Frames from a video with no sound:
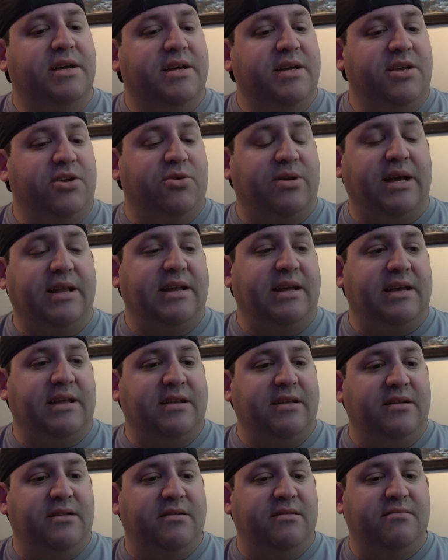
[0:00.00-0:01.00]
You get
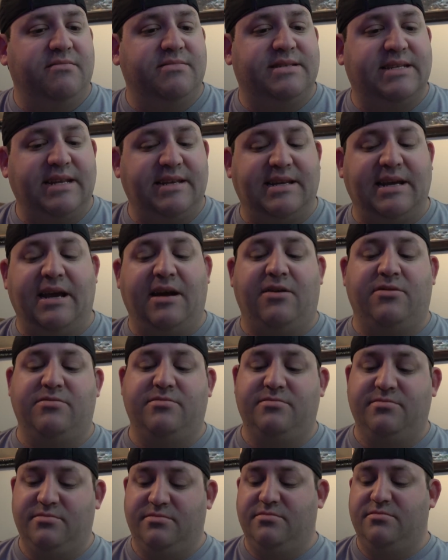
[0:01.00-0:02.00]
in, sit
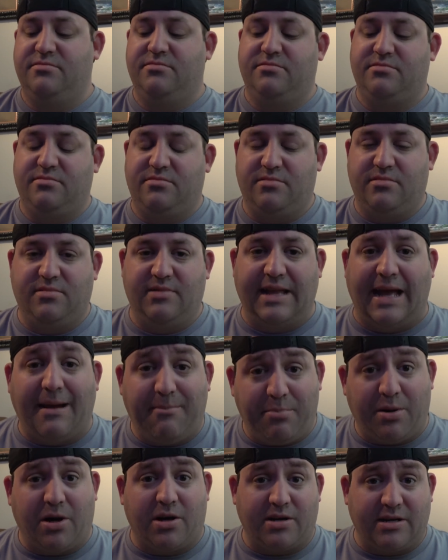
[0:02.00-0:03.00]
down,
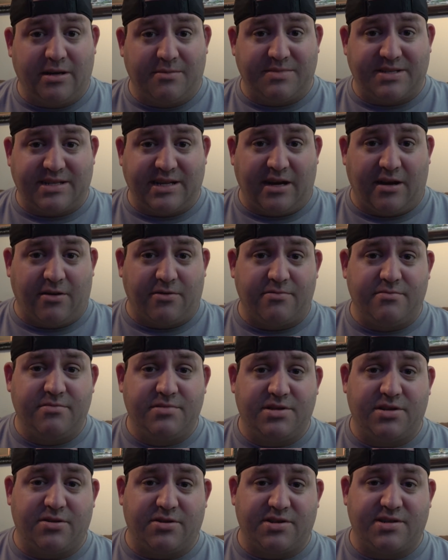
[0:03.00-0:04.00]
lap bar comes down,
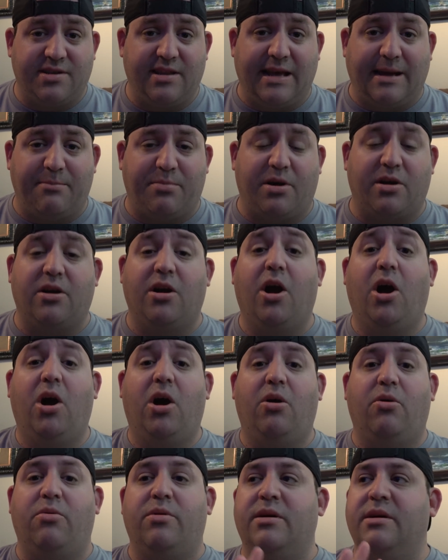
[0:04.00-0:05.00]
so there's a lap bar.
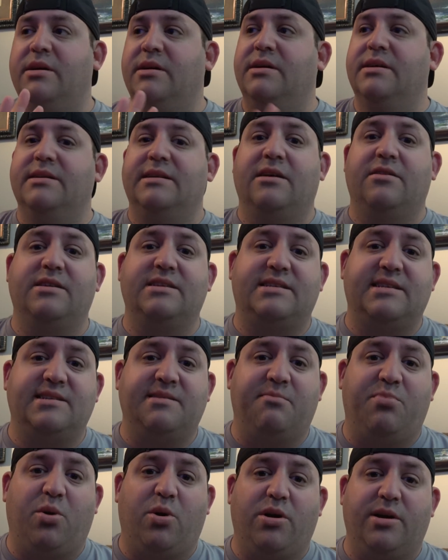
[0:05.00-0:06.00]
Oh, now this is
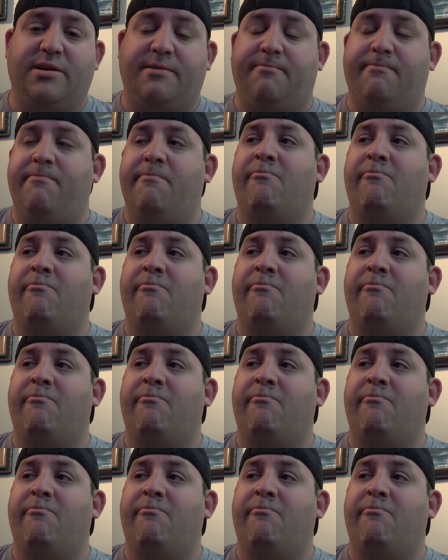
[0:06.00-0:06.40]
important.